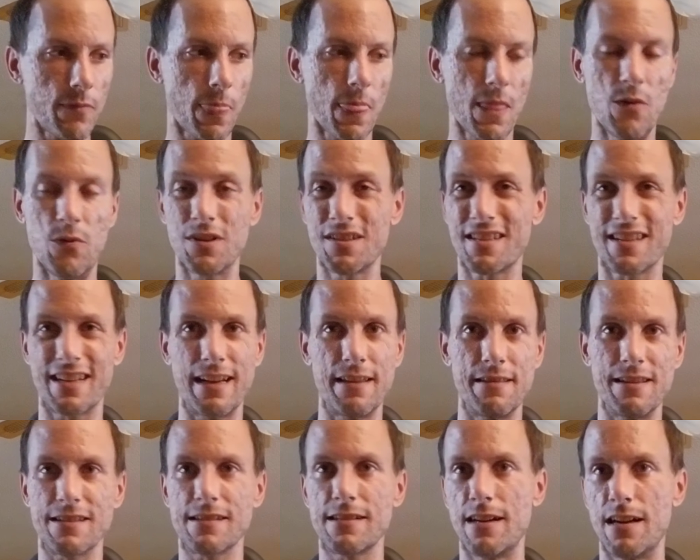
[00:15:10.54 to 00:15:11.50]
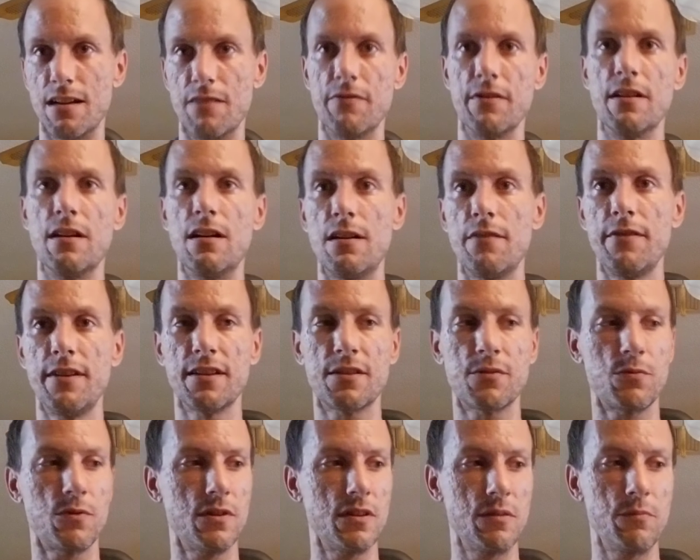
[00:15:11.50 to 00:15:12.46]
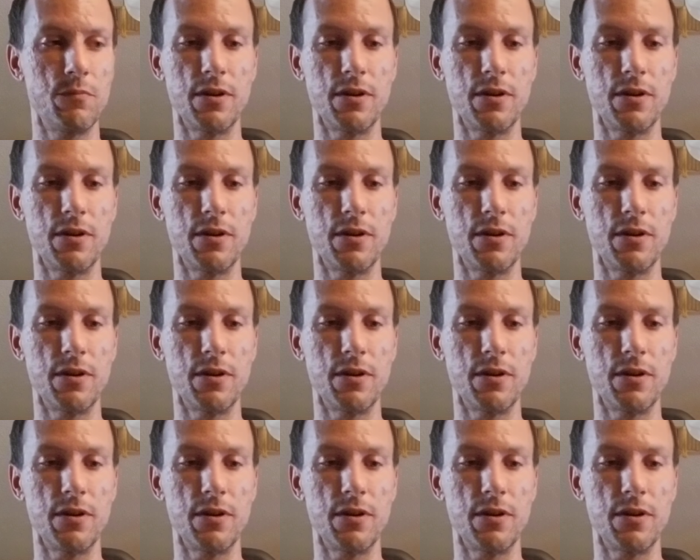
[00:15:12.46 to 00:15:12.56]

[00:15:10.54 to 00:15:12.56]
Once again, that's kind of an obvious one,